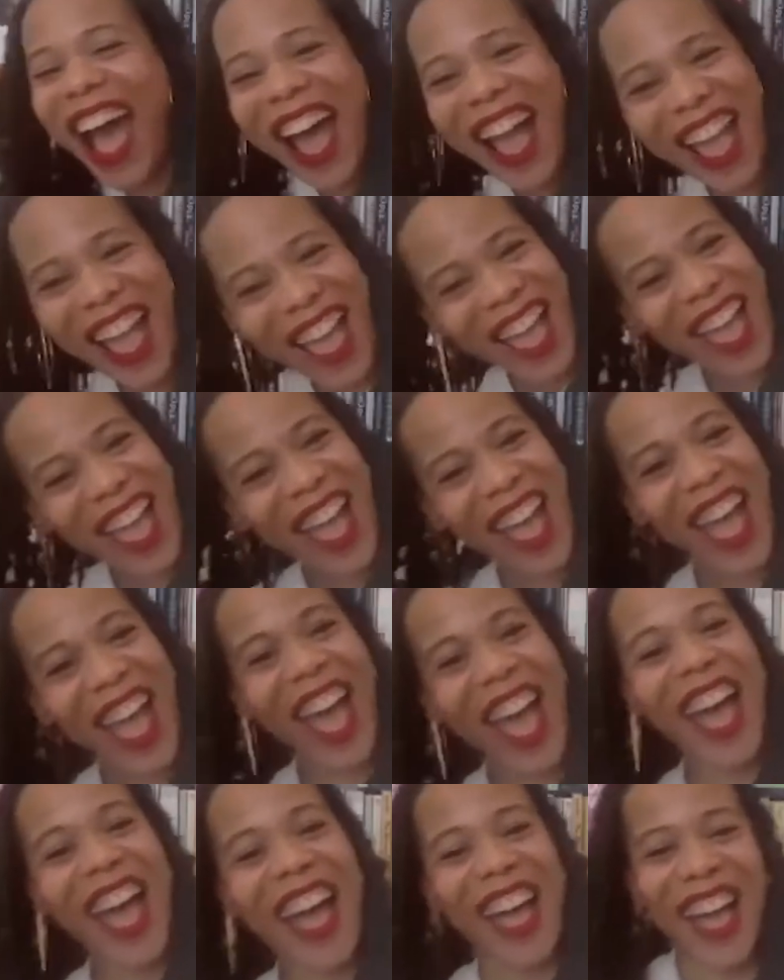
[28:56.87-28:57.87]
Sorry,
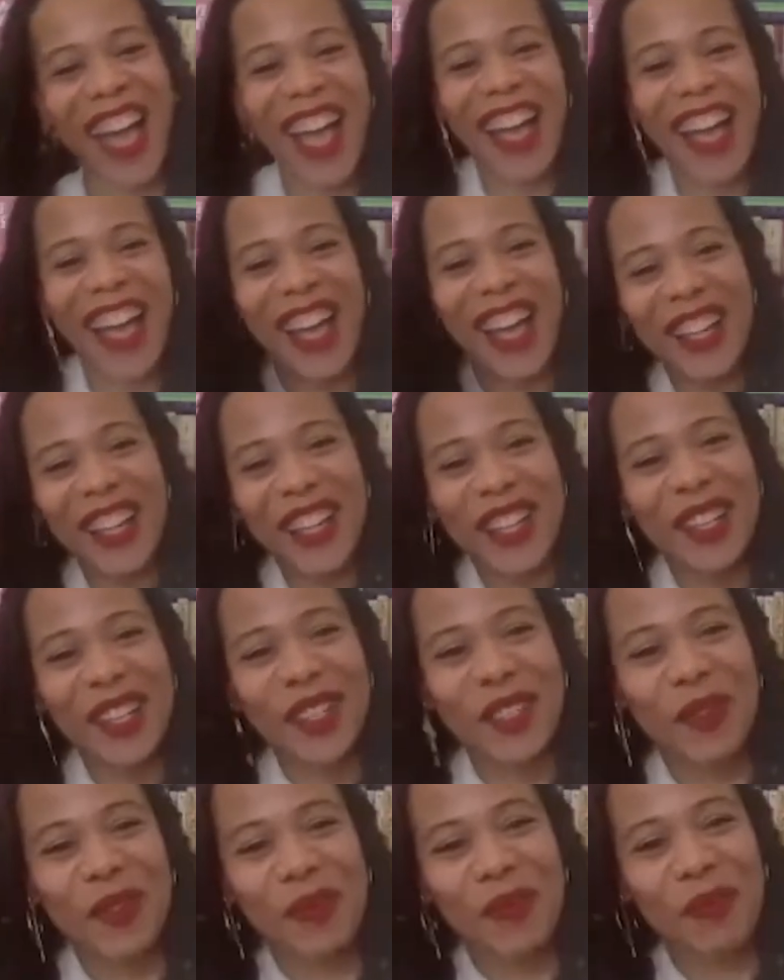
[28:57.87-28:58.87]
sir, you didn't meet the cut.